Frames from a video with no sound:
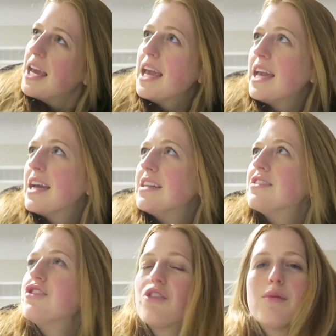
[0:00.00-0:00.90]

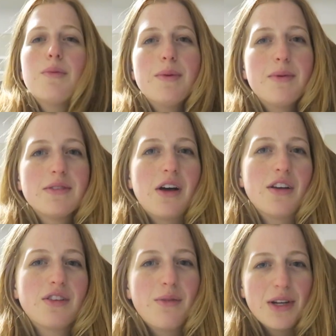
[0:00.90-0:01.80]
And Normal People is
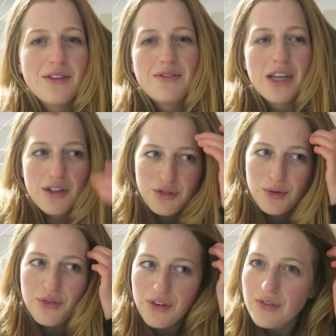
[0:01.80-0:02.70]
also one of Taylor
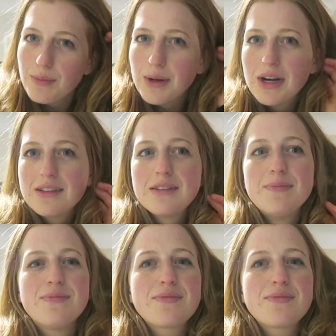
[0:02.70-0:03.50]
Swift's favorite books.